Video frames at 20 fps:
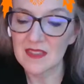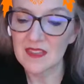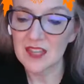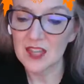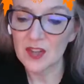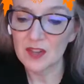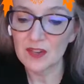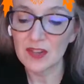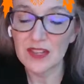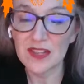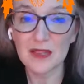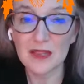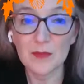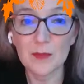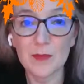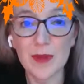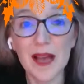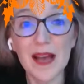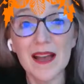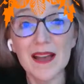
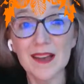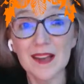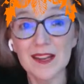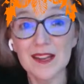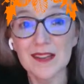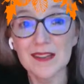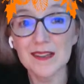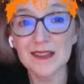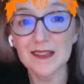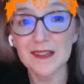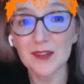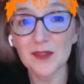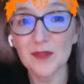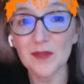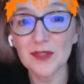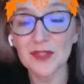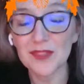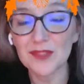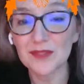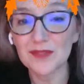hearing back
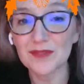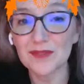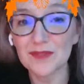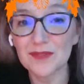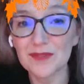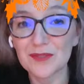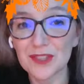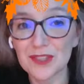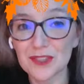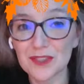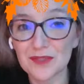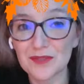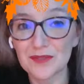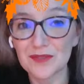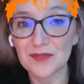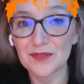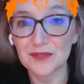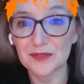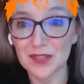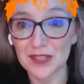what you've what
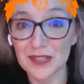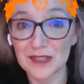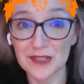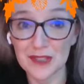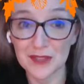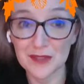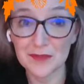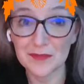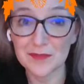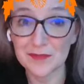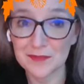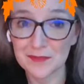you've written,